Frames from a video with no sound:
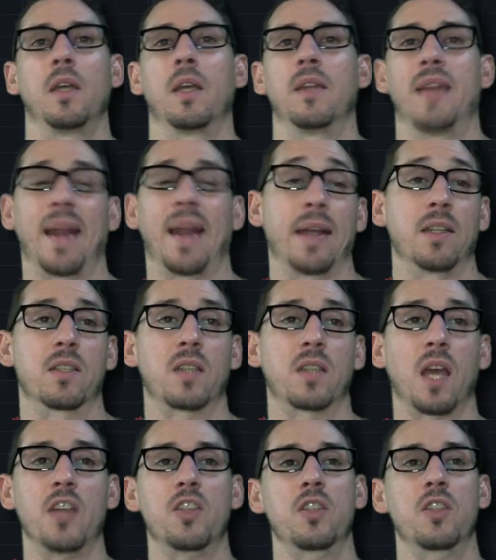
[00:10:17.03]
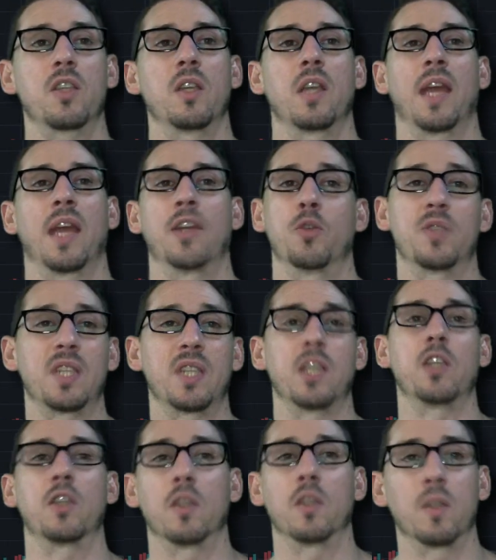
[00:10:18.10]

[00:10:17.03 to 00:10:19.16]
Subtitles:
that I discuss and you see